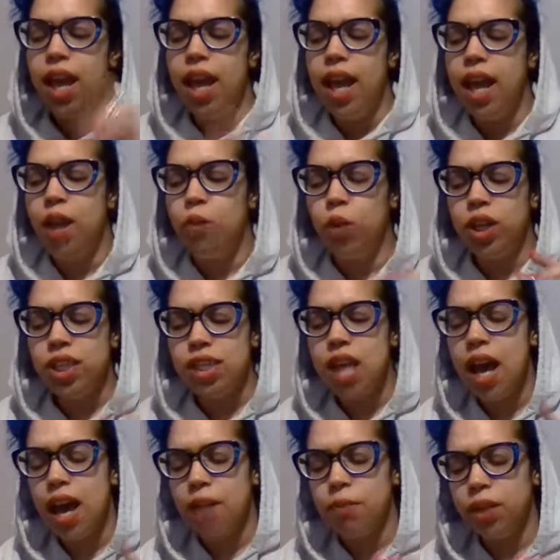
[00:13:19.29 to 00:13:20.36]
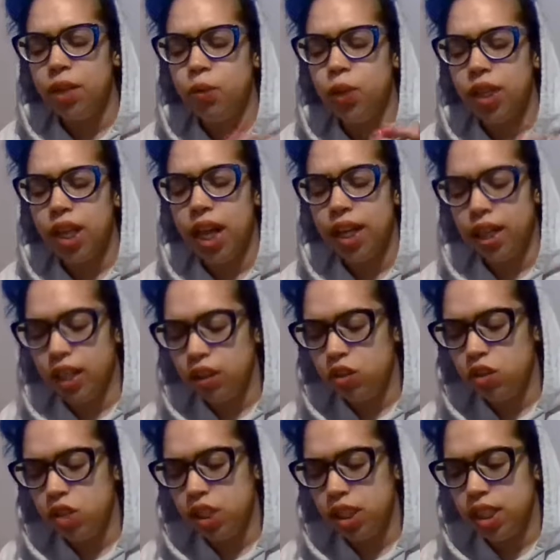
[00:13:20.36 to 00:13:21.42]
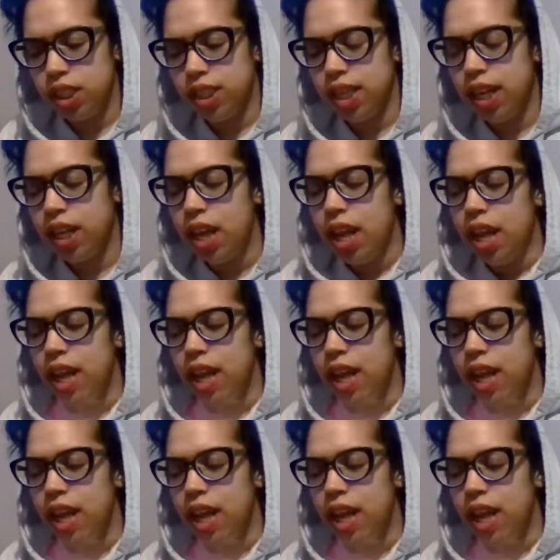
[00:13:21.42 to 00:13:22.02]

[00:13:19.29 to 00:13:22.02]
And what is happening with that energy is that